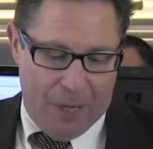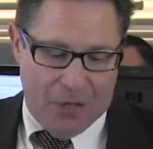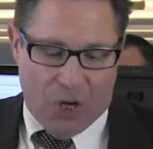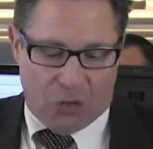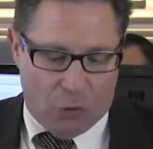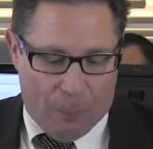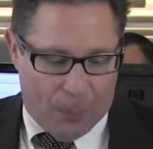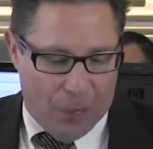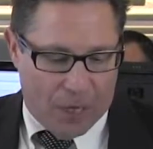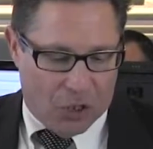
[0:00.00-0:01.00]
industrial
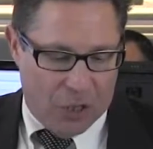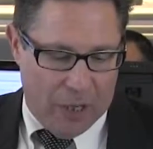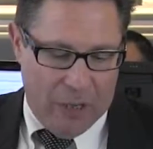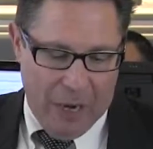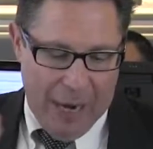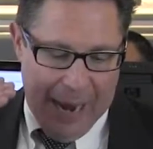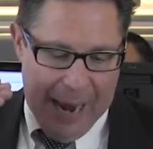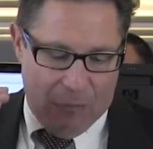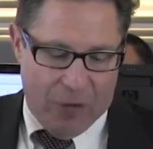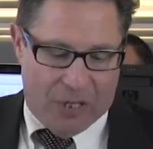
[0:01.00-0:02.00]
production
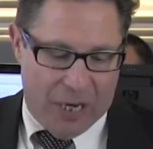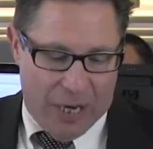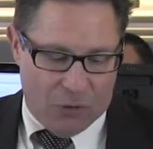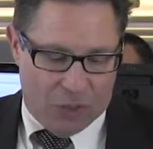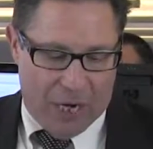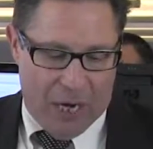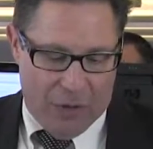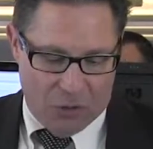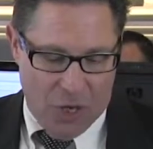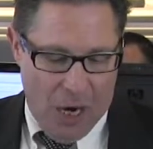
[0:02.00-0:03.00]
and retail
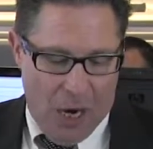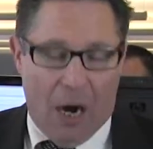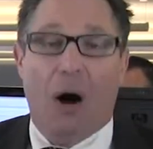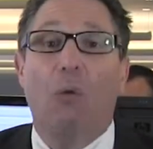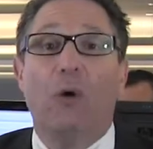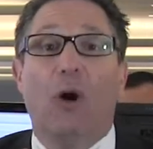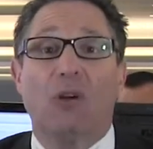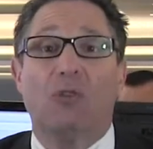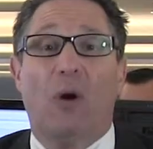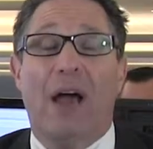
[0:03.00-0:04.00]
sales. We
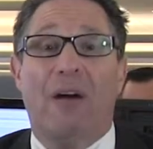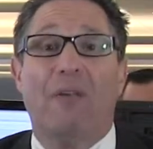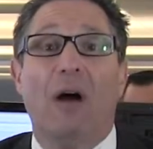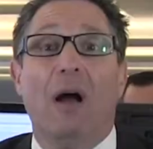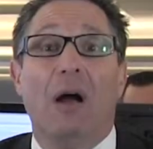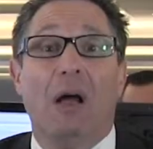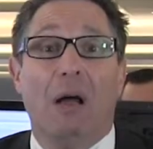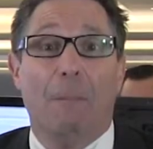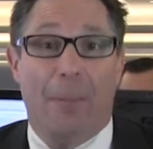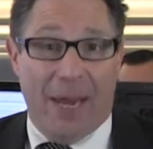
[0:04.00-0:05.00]
also have
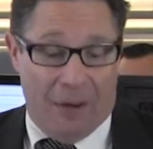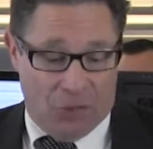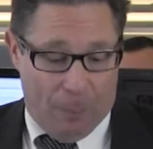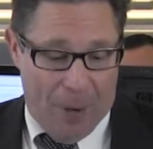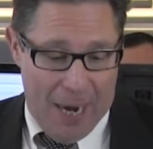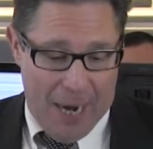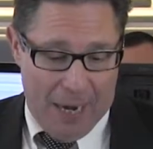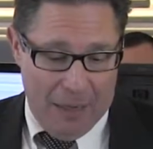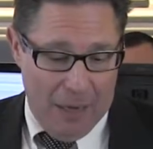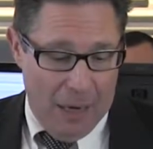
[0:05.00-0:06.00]
Bank of
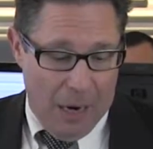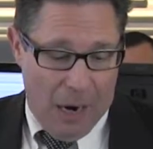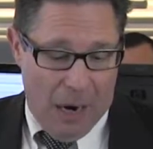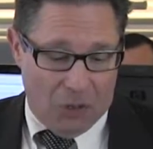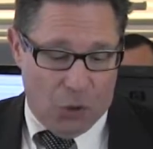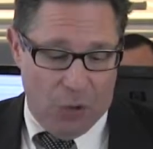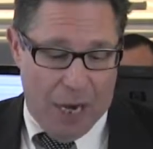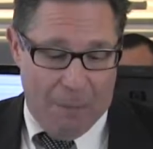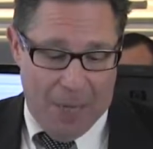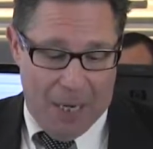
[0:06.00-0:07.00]
Japan,
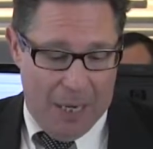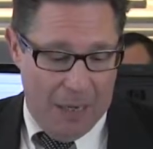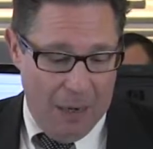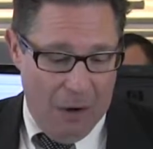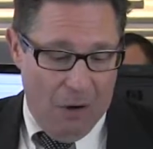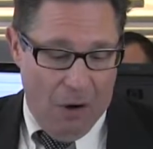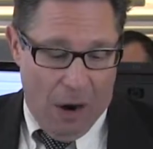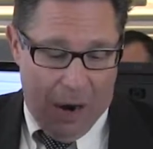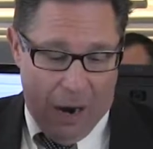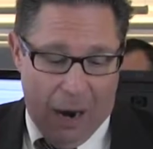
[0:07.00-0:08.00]
two-day meeting
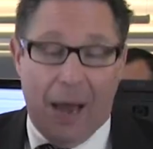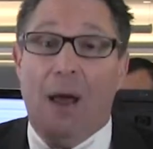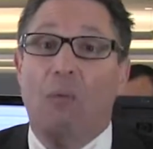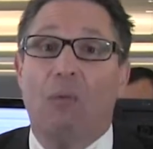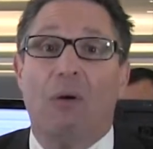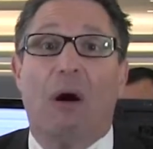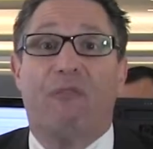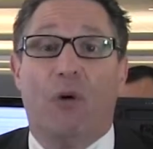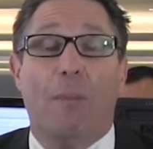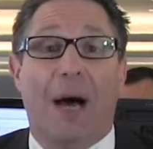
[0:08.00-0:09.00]
and
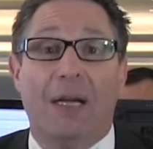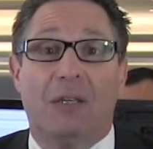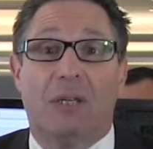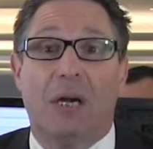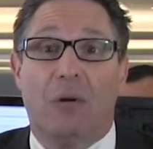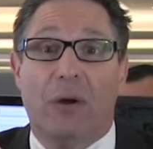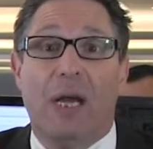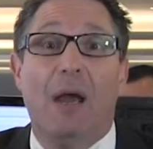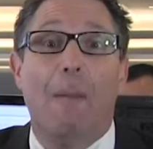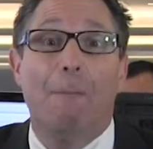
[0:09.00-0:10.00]
for
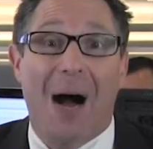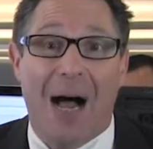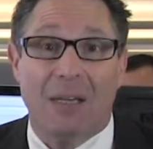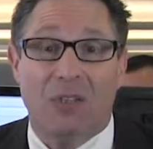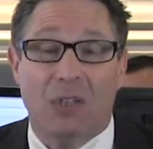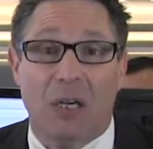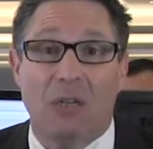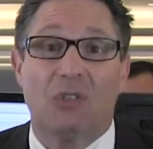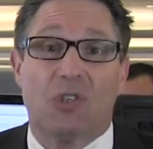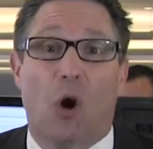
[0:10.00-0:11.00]
monetary policy.
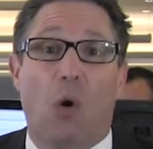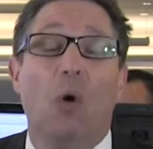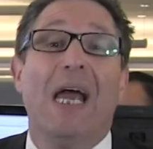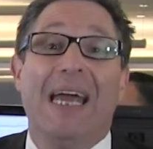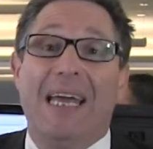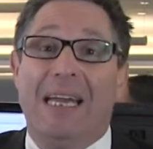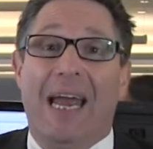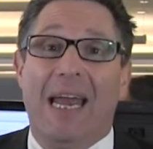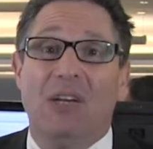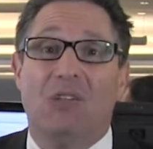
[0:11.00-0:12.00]
So in
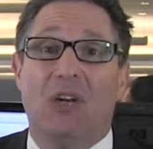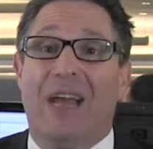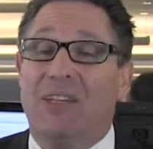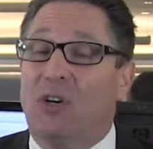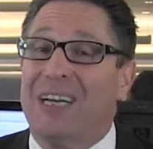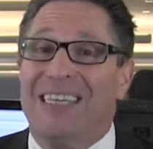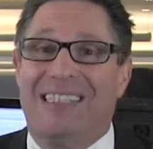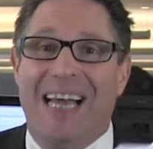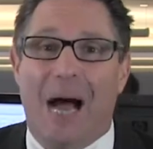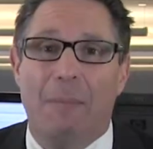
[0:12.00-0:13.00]
Asia, that's going to
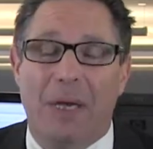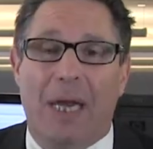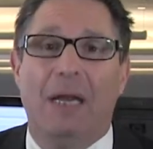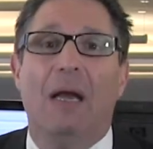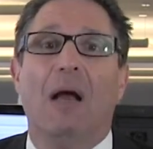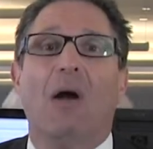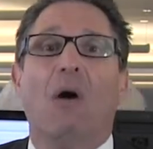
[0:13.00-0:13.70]
dominate